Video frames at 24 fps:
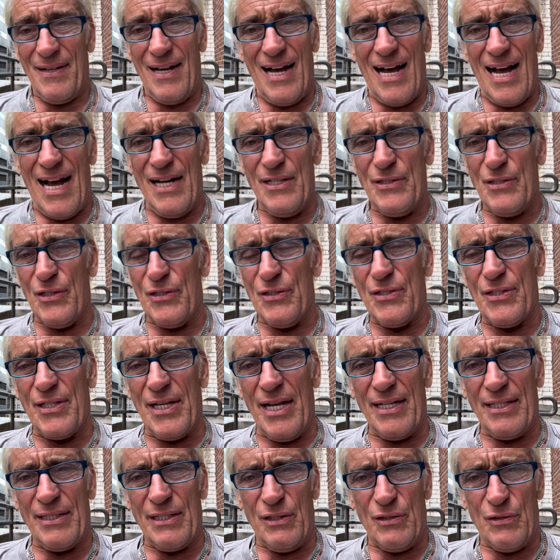I just
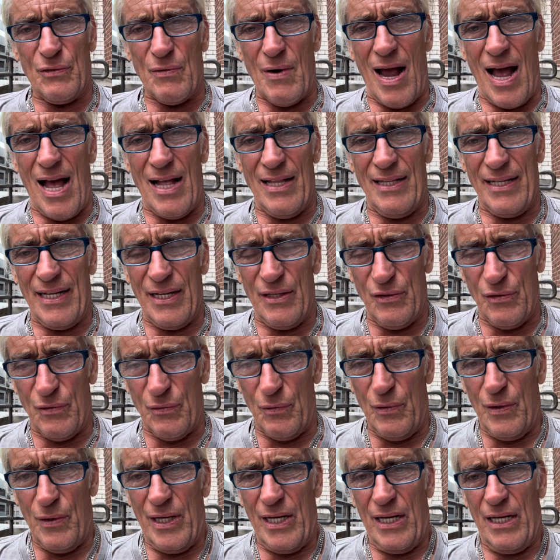think this rally is
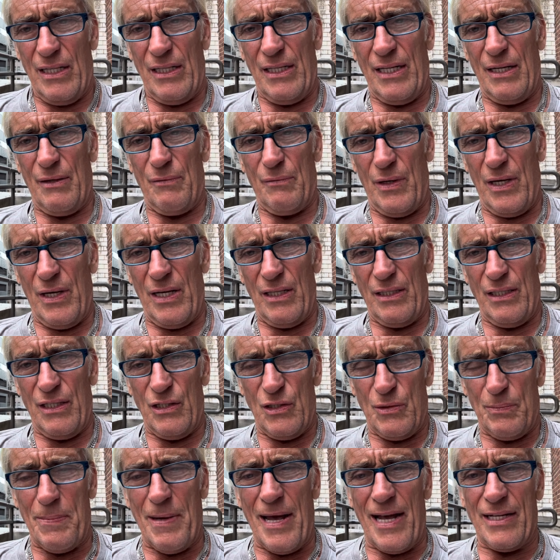really, really
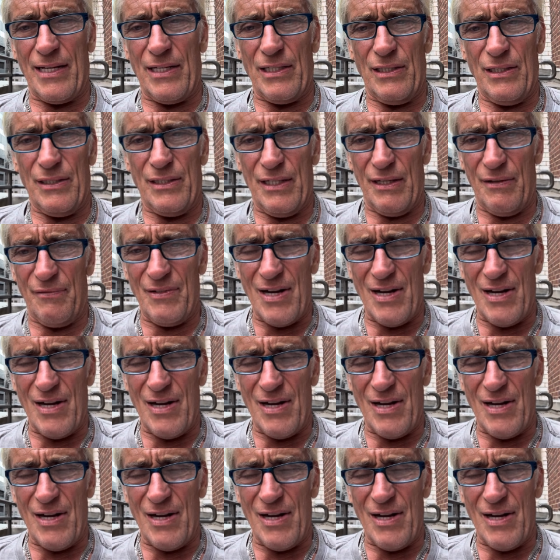speculative.